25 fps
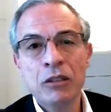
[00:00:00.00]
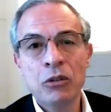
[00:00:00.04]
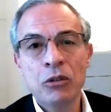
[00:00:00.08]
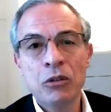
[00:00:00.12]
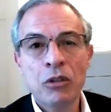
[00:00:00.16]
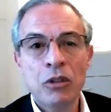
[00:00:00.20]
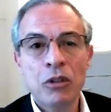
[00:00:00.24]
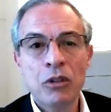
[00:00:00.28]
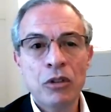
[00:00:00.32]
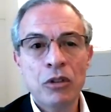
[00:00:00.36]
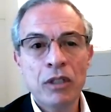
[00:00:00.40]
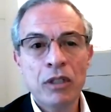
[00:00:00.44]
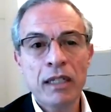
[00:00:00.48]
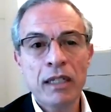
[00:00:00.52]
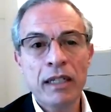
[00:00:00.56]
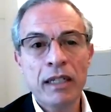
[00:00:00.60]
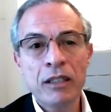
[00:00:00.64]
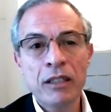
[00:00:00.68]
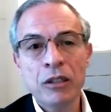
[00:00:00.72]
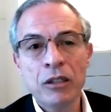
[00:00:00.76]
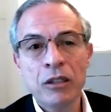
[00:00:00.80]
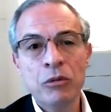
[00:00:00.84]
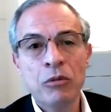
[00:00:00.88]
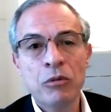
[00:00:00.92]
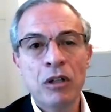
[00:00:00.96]
don't look
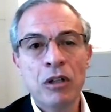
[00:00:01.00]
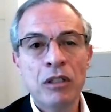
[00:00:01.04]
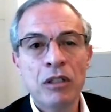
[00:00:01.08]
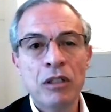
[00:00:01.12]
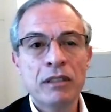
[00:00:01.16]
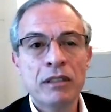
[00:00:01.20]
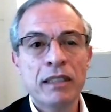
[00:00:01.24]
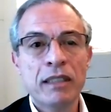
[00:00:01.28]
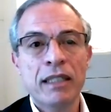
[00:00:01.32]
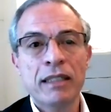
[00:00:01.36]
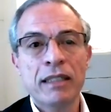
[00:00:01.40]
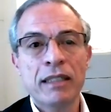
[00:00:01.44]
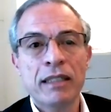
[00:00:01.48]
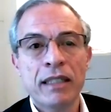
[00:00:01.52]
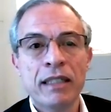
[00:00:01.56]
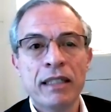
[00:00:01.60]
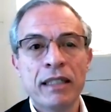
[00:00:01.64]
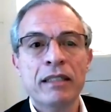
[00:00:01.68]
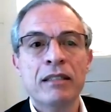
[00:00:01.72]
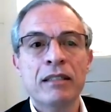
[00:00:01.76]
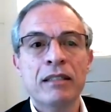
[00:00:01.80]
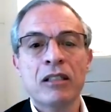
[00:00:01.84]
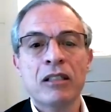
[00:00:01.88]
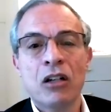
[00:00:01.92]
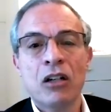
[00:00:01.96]
like you want, and
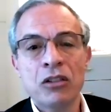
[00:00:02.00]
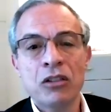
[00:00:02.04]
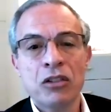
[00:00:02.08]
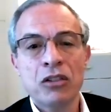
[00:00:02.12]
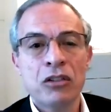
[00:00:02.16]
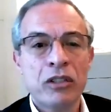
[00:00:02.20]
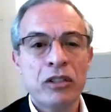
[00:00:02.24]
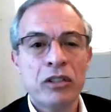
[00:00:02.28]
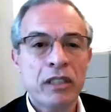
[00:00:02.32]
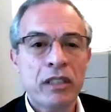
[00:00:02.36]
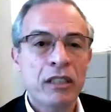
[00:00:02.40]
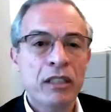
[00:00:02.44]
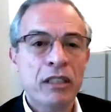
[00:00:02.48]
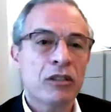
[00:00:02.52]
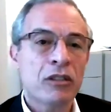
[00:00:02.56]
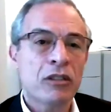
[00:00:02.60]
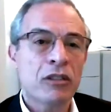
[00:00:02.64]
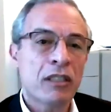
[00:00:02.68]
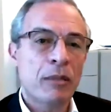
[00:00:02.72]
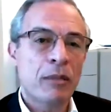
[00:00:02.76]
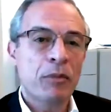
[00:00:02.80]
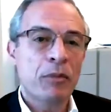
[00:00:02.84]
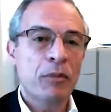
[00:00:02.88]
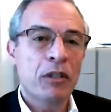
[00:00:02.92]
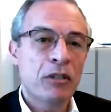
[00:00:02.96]
then consciously or
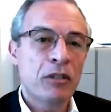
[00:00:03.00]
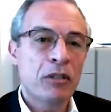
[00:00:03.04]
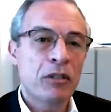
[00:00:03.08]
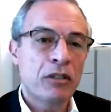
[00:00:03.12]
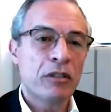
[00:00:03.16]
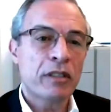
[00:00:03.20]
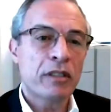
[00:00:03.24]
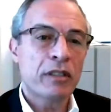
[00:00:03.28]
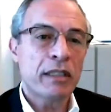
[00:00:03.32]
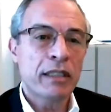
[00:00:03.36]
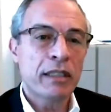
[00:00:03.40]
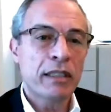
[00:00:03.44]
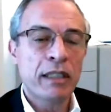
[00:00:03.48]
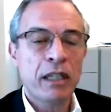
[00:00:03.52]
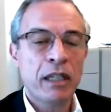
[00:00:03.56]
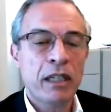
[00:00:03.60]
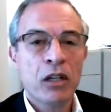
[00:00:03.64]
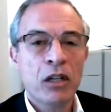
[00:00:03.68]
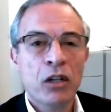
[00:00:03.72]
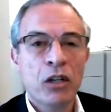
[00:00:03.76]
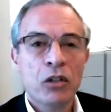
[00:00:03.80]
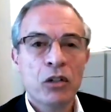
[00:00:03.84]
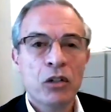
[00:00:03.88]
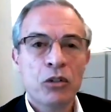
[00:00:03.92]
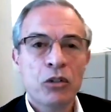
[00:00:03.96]
subconsciously
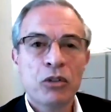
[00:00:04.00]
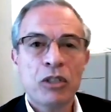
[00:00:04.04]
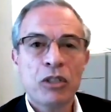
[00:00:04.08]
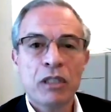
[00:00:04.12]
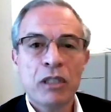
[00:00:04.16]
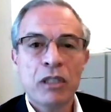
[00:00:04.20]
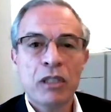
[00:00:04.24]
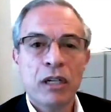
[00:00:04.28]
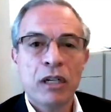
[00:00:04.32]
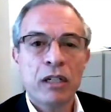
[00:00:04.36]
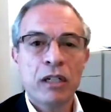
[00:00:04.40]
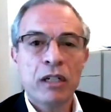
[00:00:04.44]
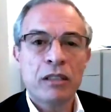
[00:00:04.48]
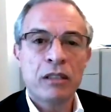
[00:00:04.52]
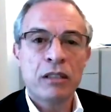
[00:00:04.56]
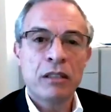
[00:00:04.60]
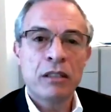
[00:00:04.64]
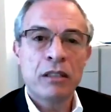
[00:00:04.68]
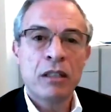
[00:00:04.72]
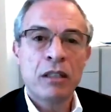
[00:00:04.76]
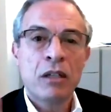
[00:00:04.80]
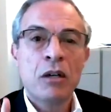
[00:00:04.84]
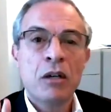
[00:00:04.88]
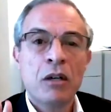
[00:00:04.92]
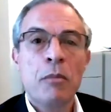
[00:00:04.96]
you start
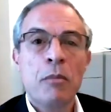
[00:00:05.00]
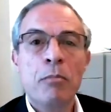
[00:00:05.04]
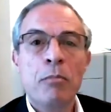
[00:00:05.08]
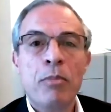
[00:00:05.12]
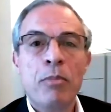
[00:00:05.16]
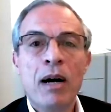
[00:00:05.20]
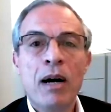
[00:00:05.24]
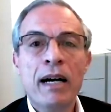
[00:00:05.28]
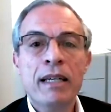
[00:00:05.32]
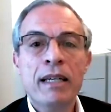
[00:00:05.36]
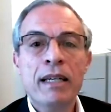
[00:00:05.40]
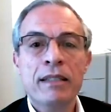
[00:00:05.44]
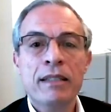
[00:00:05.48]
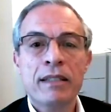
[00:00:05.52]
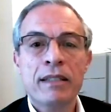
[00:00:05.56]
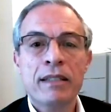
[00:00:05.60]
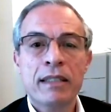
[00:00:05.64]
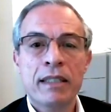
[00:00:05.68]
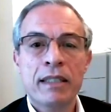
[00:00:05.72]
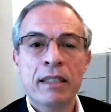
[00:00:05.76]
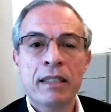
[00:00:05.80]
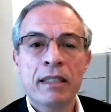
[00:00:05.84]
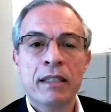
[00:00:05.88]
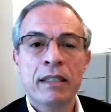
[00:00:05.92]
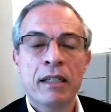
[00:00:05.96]

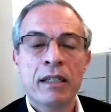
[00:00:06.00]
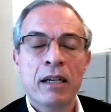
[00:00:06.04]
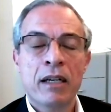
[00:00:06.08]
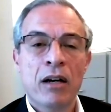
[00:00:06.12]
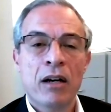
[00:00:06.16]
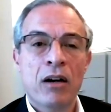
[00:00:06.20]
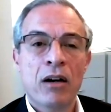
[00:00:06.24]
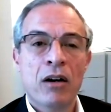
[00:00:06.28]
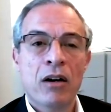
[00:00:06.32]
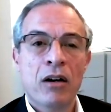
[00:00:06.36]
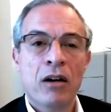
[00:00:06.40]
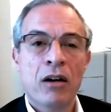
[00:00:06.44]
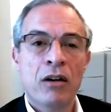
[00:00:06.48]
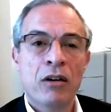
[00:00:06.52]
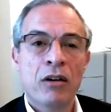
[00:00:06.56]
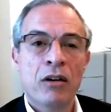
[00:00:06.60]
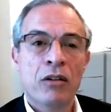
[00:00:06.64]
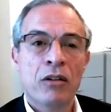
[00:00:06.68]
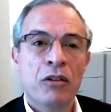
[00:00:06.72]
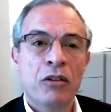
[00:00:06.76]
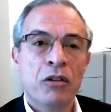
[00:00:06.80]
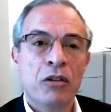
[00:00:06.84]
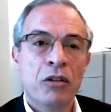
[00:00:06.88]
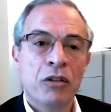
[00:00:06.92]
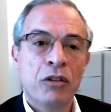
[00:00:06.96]
biasing
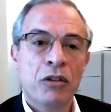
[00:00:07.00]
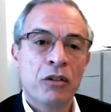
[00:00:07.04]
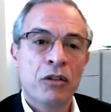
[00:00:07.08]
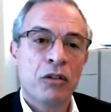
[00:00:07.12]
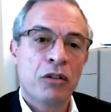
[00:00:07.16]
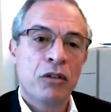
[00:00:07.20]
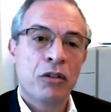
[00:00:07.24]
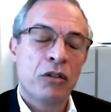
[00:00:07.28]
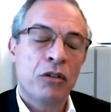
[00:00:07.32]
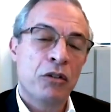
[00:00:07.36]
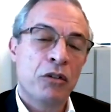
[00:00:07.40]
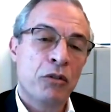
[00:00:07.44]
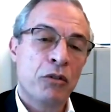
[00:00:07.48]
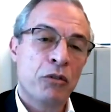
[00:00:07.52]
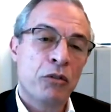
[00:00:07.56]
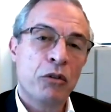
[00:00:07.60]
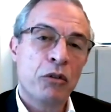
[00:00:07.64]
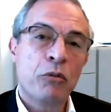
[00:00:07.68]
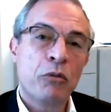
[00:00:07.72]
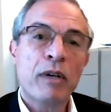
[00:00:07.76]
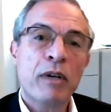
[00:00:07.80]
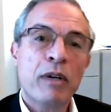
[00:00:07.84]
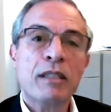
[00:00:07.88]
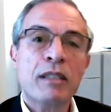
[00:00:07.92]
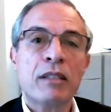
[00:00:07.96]
the
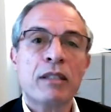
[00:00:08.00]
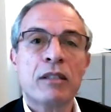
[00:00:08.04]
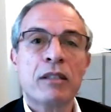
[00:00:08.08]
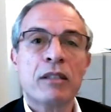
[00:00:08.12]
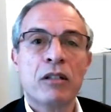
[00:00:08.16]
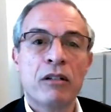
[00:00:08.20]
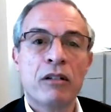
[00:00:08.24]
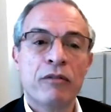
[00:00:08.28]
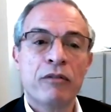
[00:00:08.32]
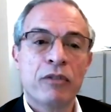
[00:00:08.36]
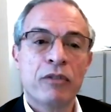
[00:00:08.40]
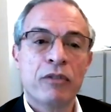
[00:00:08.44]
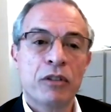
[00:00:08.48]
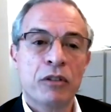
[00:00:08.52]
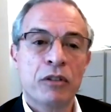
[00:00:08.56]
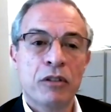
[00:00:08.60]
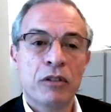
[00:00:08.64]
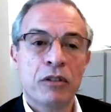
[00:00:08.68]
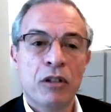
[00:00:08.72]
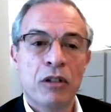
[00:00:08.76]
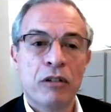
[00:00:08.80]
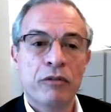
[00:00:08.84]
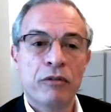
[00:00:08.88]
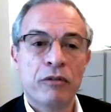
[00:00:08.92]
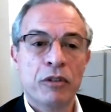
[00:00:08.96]
rest of
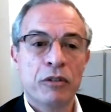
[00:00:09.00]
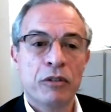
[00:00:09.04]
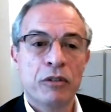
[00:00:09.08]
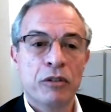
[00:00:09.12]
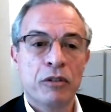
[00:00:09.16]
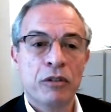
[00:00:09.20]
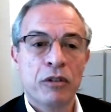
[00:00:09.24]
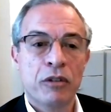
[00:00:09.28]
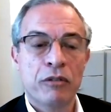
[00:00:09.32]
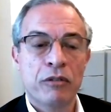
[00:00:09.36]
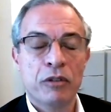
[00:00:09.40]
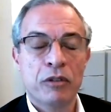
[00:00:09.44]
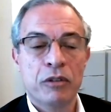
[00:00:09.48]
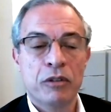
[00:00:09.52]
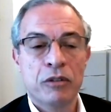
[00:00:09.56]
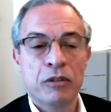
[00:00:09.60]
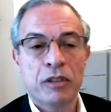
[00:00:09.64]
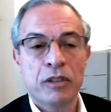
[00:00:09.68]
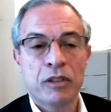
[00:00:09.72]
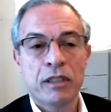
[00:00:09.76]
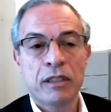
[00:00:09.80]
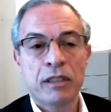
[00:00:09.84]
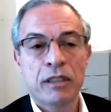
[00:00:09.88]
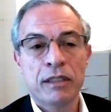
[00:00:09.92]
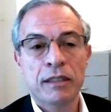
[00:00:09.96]
the
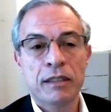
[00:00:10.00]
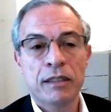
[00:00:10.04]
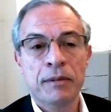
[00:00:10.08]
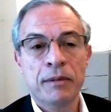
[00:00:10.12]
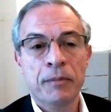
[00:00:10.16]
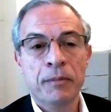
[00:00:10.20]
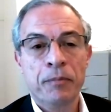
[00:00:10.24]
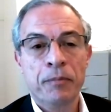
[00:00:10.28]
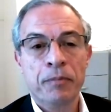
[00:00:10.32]
study.